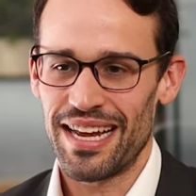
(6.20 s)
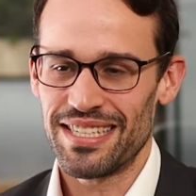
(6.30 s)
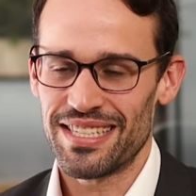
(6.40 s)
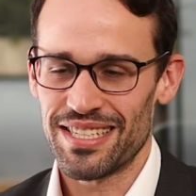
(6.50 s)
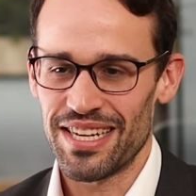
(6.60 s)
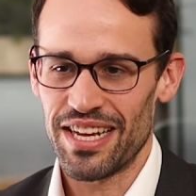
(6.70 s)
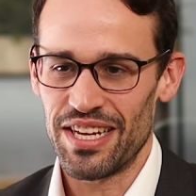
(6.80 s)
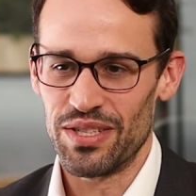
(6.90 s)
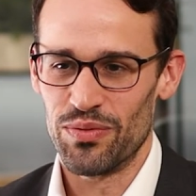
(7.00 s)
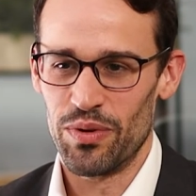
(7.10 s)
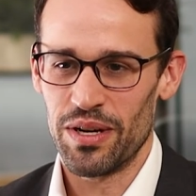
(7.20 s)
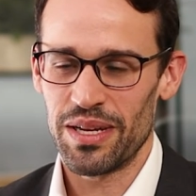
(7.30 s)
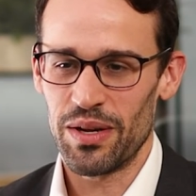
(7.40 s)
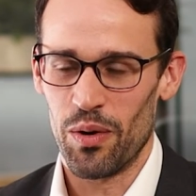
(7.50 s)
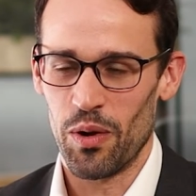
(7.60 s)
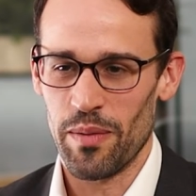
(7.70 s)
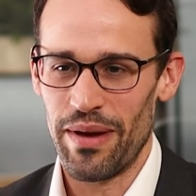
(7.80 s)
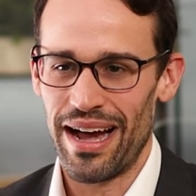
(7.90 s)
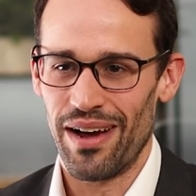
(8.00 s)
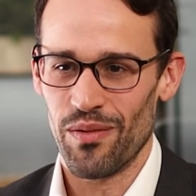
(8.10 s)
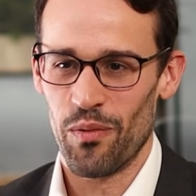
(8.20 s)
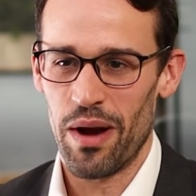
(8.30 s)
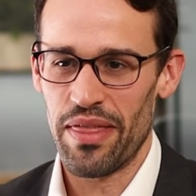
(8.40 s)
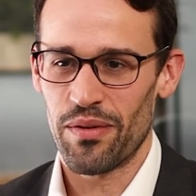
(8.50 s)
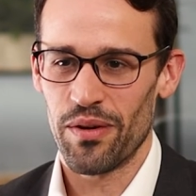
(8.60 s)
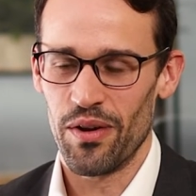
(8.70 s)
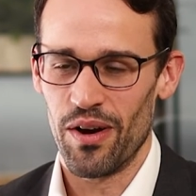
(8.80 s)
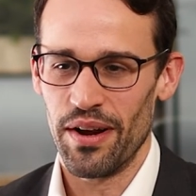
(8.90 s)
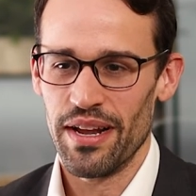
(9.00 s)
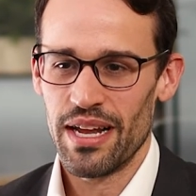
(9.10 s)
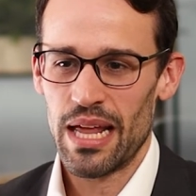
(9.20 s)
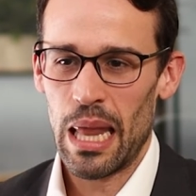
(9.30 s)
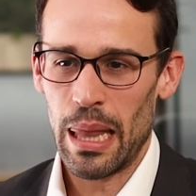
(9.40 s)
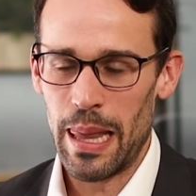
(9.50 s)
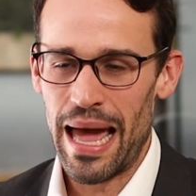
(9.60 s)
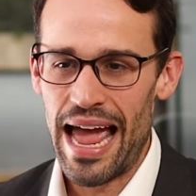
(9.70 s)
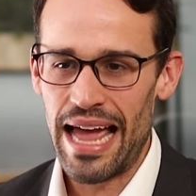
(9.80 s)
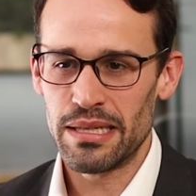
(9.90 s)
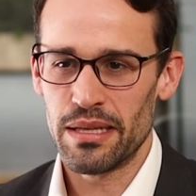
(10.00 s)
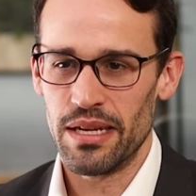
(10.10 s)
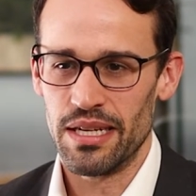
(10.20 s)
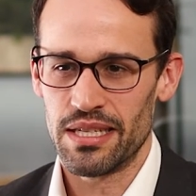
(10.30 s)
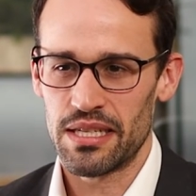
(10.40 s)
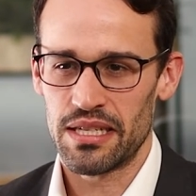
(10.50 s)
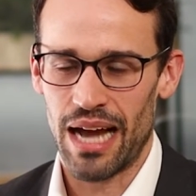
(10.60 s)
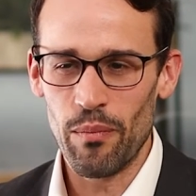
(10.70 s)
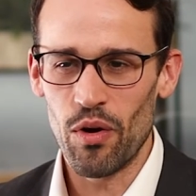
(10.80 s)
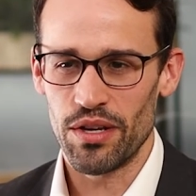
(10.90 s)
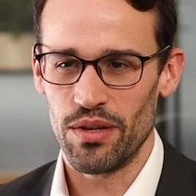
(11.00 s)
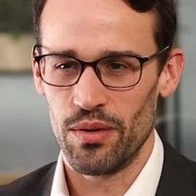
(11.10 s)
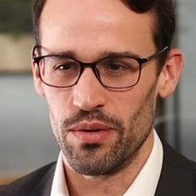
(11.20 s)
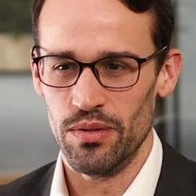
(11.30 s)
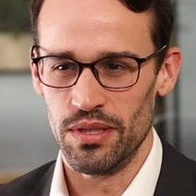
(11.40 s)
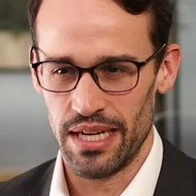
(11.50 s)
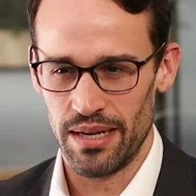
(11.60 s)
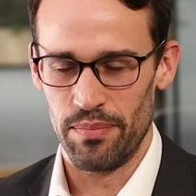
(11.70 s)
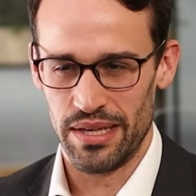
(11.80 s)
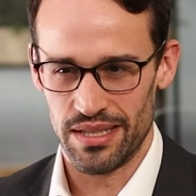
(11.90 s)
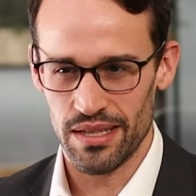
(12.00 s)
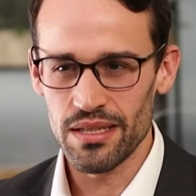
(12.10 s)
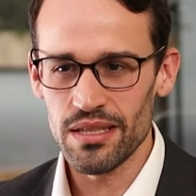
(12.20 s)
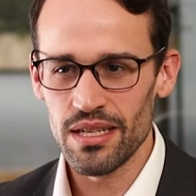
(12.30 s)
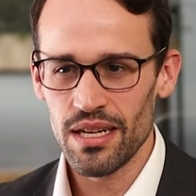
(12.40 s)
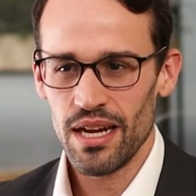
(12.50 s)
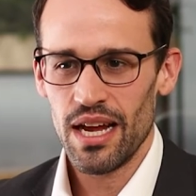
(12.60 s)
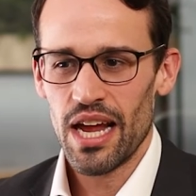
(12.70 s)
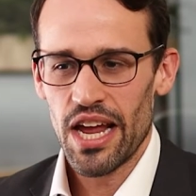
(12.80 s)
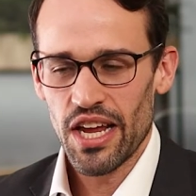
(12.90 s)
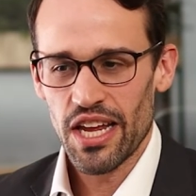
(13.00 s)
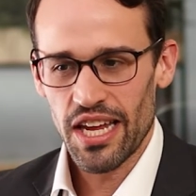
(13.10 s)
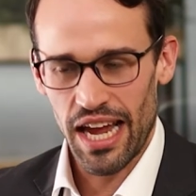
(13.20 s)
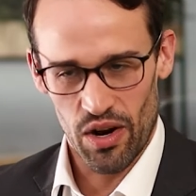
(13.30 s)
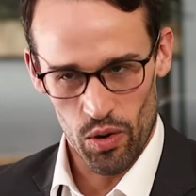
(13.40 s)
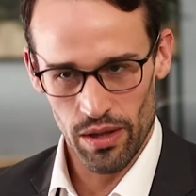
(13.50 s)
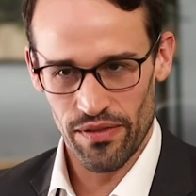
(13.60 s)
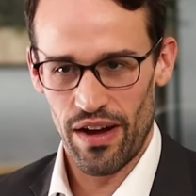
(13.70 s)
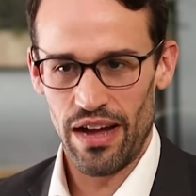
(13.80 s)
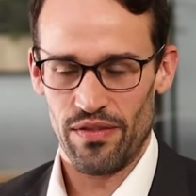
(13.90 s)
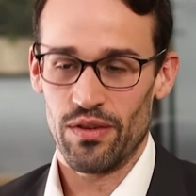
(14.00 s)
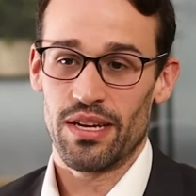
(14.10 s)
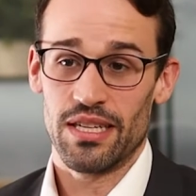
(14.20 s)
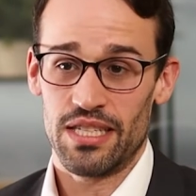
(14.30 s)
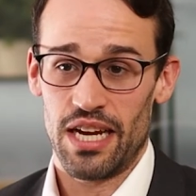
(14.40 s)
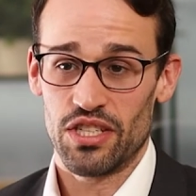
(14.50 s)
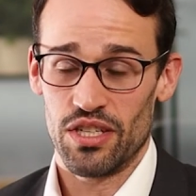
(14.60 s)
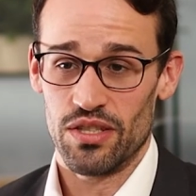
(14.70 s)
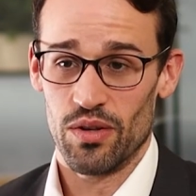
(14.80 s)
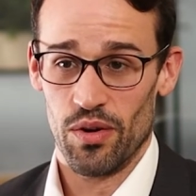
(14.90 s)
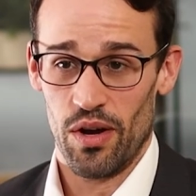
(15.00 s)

case is really all about whether or not land that is somewhat used in a business can qualify for the concessions